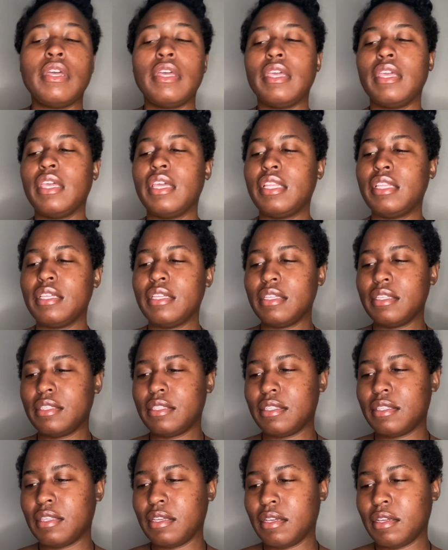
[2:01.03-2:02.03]
it
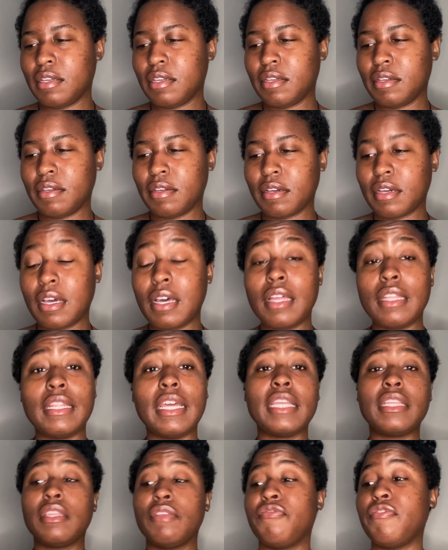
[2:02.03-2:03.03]
is the
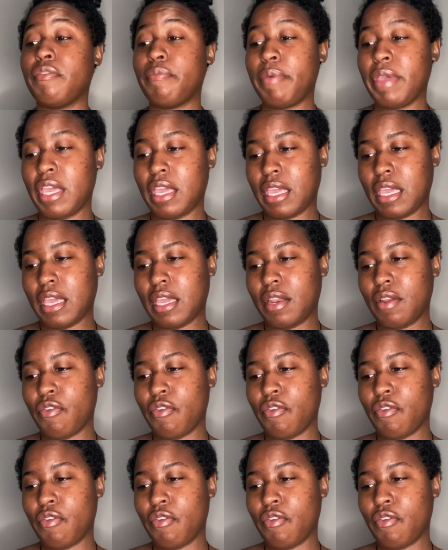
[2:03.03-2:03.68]
collective opinion